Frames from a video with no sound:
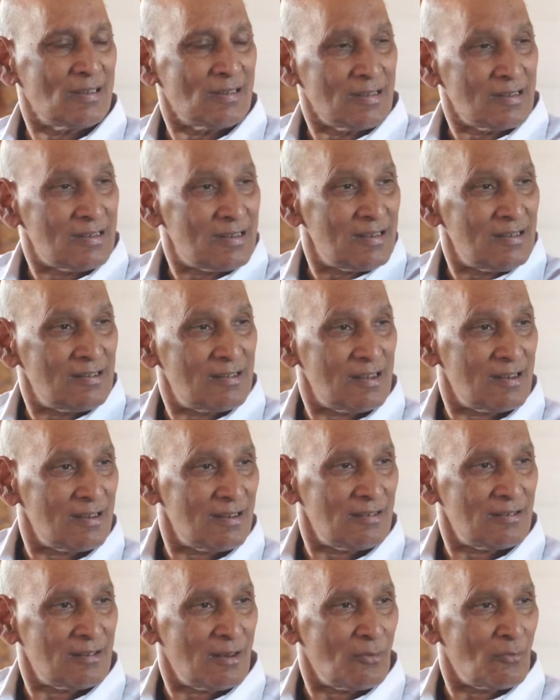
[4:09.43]
this is the
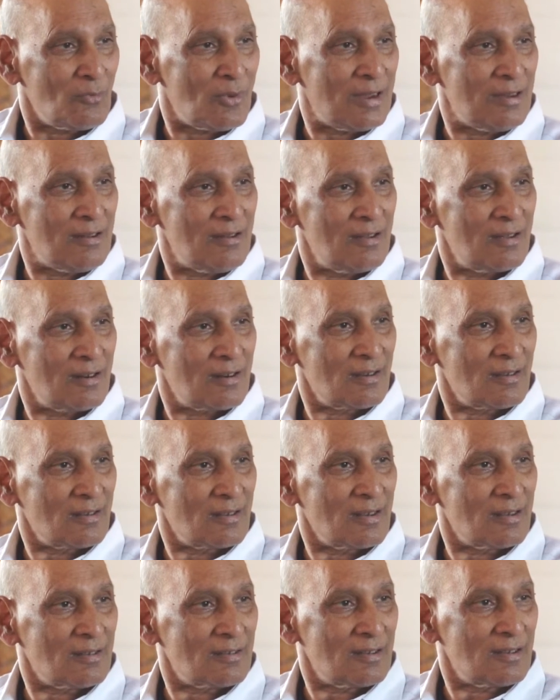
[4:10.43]
reason why
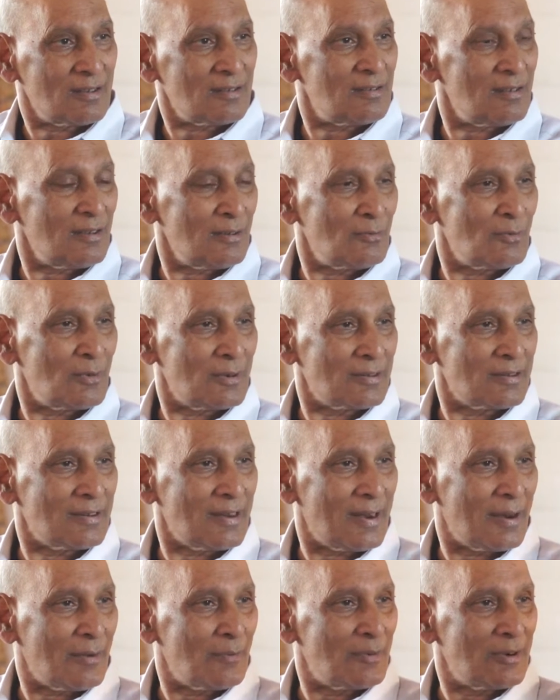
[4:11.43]
Haradatta says what
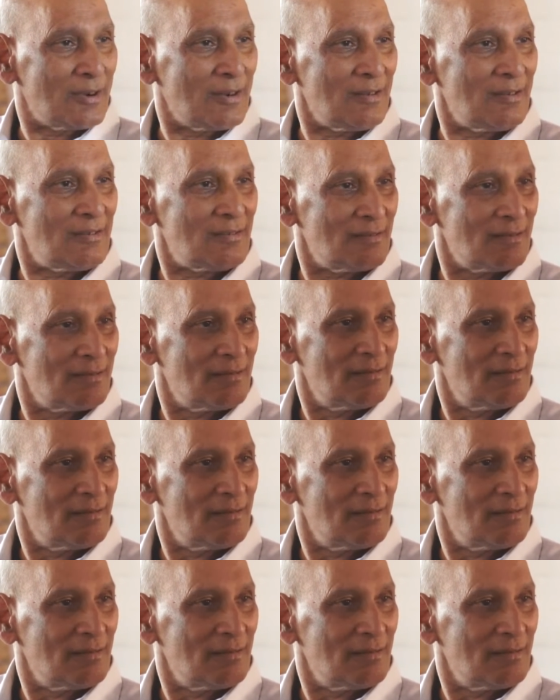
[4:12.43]
grammar is.